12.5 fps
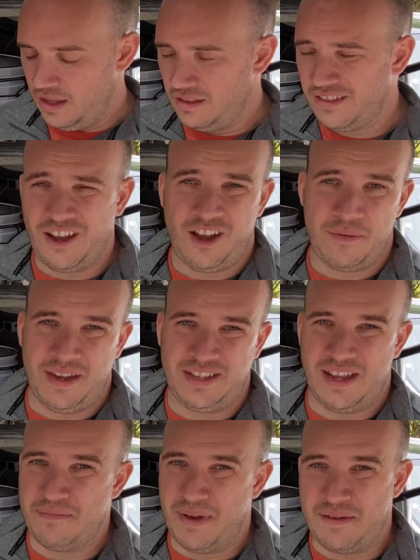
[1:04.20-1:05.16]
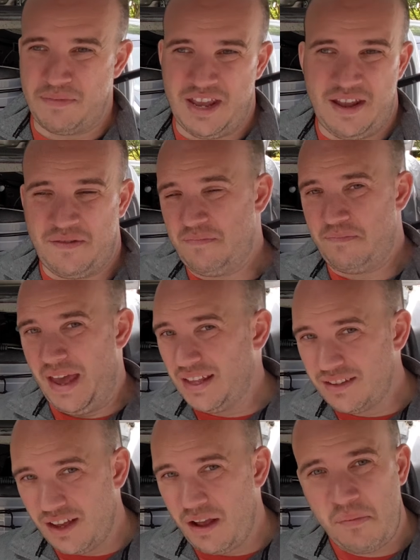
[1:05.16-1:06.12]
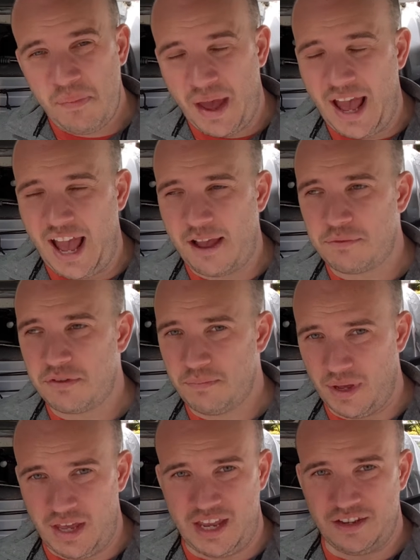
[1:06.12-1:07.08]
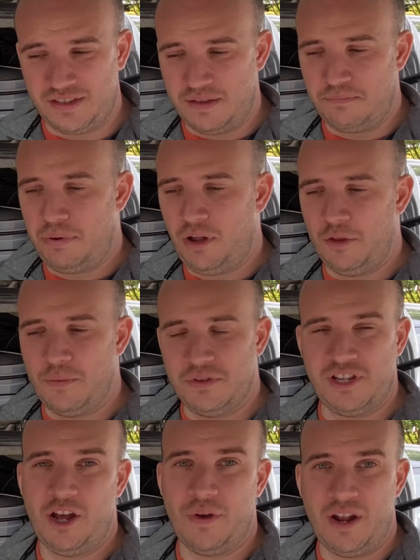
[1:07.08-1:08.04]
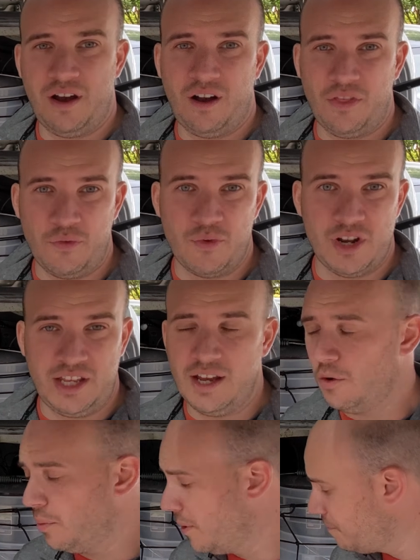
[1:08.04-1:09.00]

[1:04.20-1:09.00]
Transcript: DI makes it maybe even better, perhaps, but it's the polymers in ONR that really help.